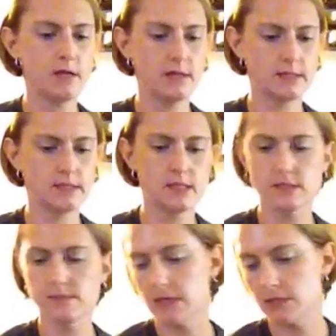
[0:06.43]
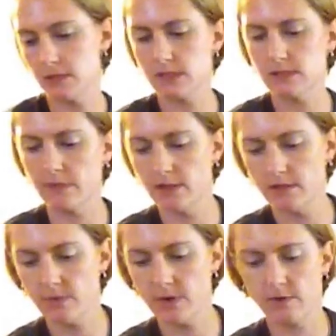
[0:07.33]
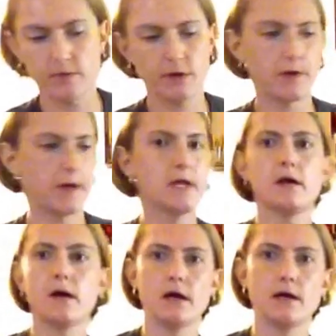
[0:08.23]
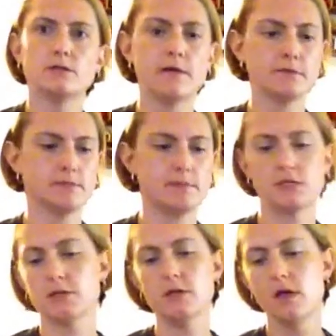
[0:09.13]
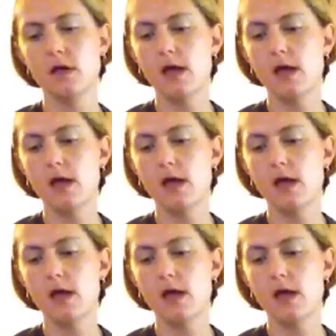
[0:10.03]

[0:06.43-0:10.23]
and this is on special this month, part of our great uh, travel special.